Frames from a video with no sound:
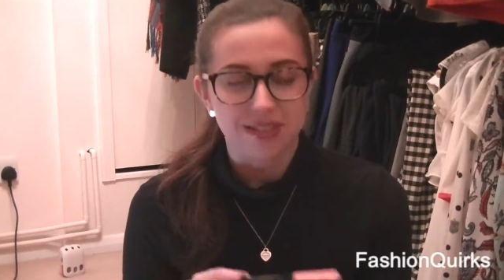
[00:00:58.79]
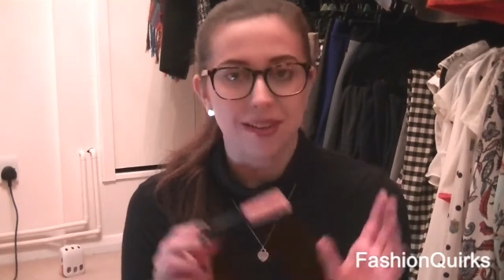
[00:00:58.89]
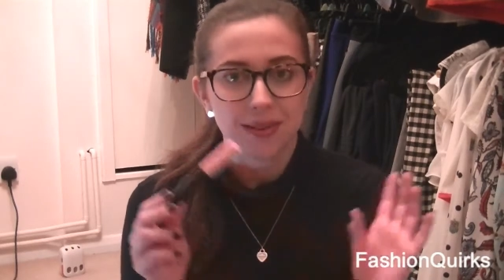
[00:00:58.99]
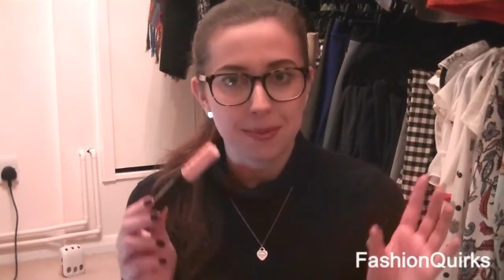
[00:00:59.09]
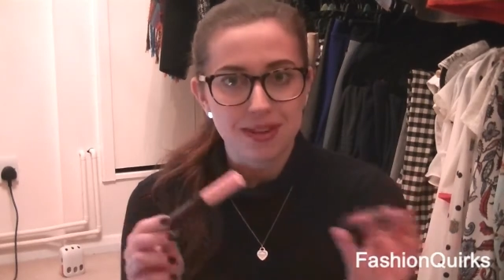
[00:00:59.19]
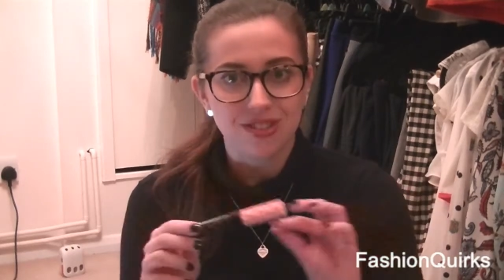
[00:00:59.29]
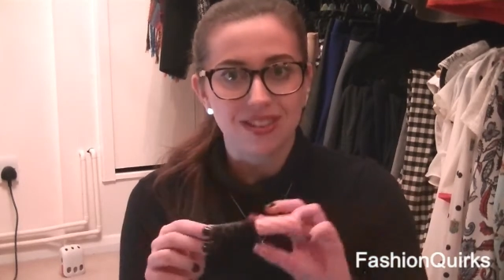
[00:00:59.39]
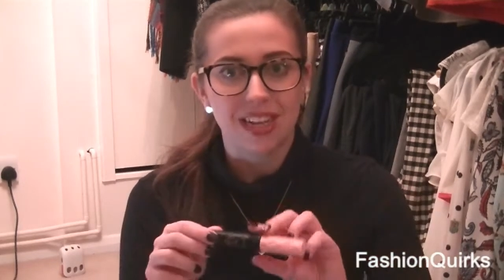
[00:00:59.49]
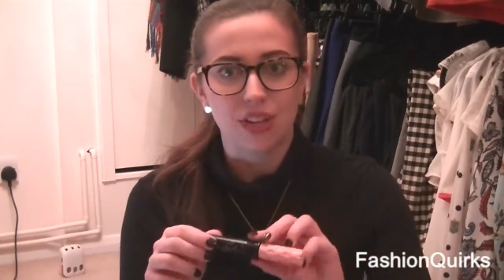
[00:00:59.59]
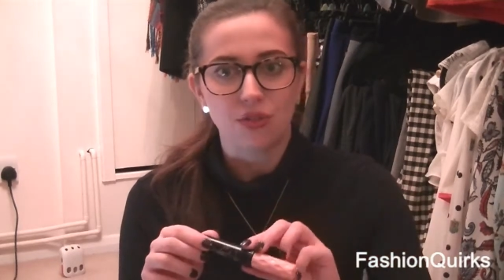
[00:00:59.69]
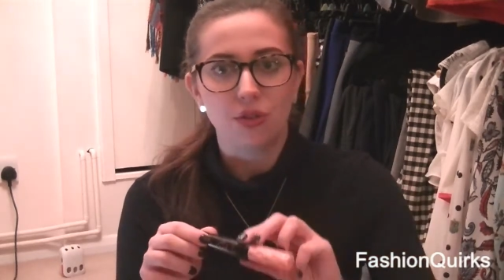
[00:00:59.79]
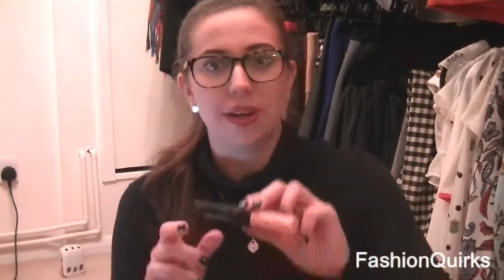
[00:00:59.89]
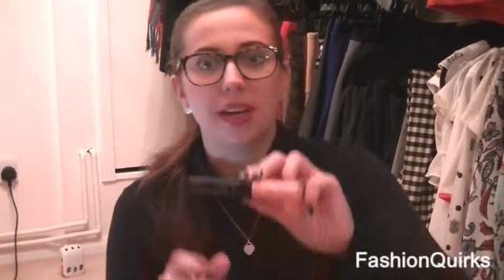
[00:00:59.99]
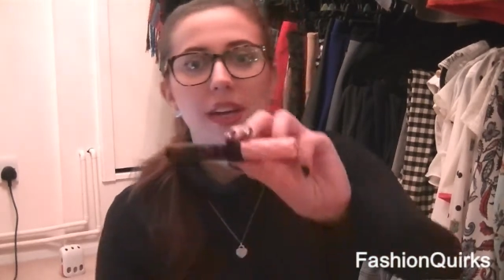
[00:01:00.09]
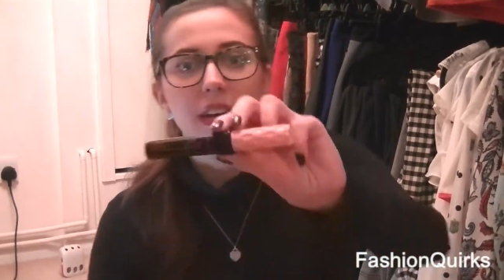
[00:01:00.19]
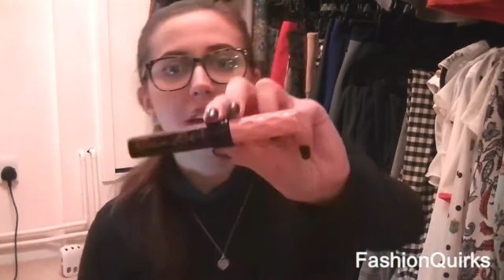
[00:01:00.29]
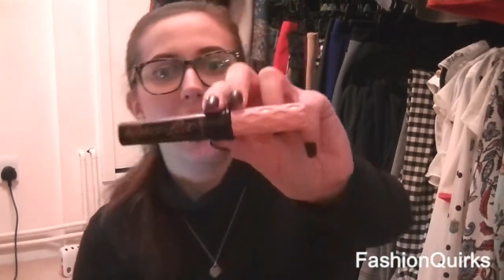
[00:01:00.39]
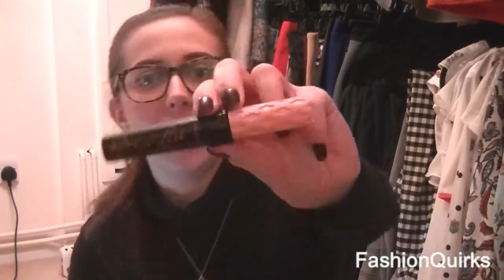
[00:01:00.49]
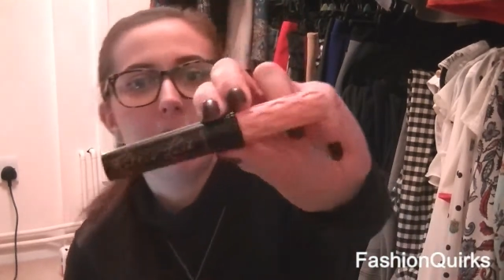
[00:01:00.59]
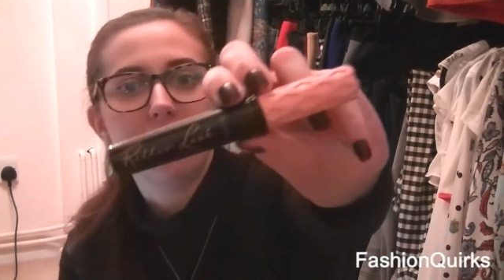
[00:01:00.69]
So let me just take you through
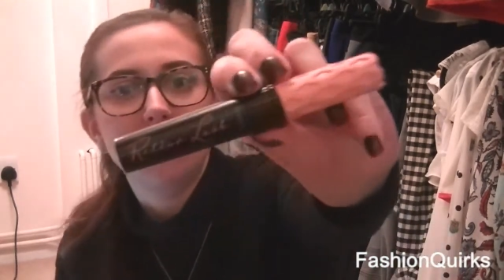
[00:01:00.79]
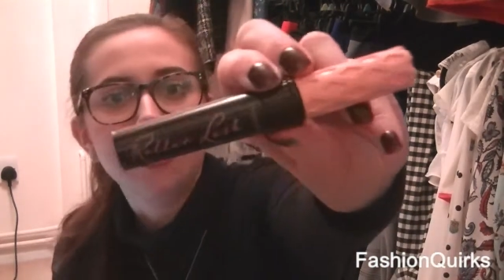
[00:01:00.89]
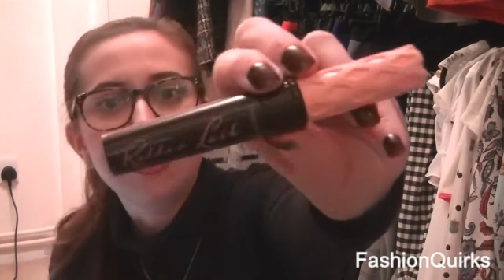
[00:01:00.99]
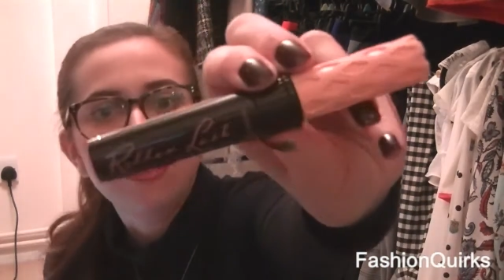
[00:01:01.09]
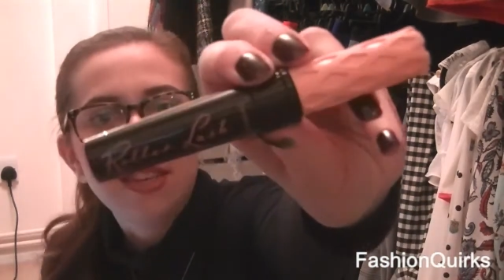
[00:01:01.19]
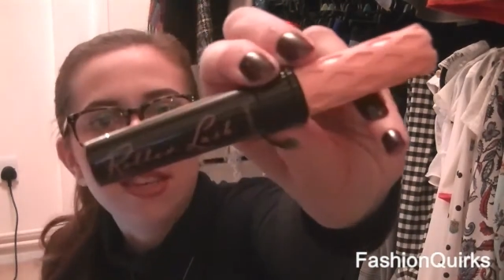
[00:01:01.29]
it. So this